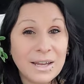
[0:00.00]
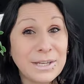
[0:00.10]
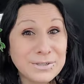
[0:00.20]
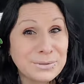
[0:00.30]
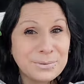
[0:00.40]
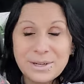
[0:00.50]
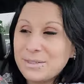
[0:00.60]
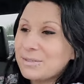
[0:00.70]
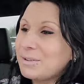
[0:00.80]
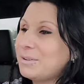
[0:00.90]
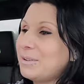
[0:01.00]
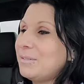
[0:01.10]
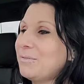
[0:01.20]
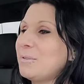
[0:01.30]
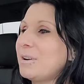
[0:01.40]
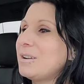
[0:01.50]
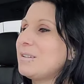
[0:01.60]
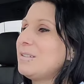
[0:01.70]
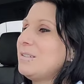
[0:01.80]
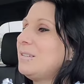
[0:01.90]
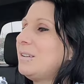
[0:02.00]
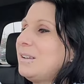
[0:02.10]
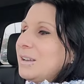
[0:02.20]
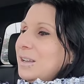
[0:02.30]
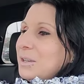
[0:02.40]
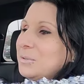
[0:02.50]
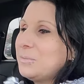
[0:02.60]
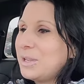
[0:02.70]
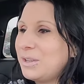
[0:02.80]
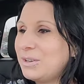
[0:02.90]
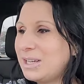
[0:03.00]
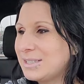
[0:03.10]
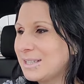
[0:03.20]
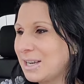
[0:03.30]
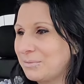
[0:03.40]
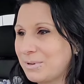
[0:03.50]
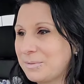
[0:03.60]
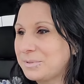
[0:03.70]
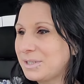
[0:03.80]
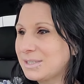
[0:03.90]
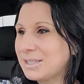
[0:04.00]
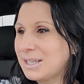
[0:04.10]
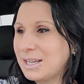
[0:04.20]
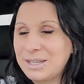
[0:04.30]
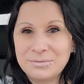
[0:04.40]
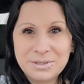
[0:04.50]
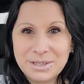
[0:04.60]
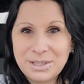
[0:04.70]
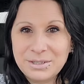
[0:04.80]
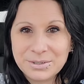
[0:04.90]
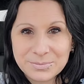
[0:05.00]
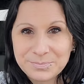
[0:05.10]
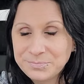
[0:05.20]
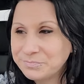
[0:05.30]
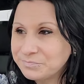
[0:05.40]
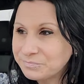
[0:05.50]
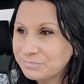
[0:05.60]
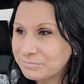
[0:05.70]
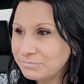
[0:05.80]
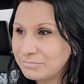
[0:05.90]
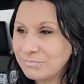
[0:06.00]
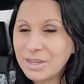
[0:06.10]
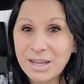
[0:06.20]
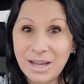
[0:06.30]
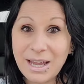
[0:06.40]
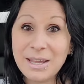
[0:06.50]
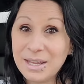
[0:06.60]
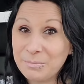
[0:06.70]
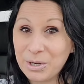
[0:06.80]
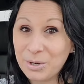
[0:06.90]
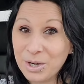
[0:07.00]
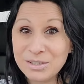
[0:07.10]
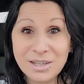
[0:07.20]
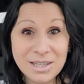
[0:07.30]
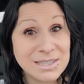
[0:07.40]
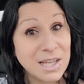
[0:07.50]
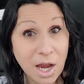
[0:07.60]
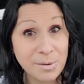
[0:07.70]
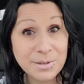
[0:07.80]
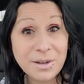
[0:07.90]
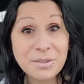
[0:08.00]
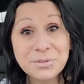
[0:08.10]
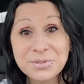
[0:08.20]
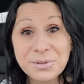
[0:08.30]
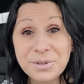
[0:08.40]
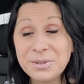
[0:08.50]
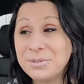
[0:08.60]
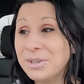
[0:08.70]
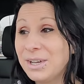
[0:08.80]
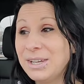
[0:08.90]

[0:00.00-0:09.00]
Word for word: Easter wreath for it. It'll be cute. And it's like rubber. It's like kind of really cute. I had that in my cart and that lady's like, oh my God, that's so cute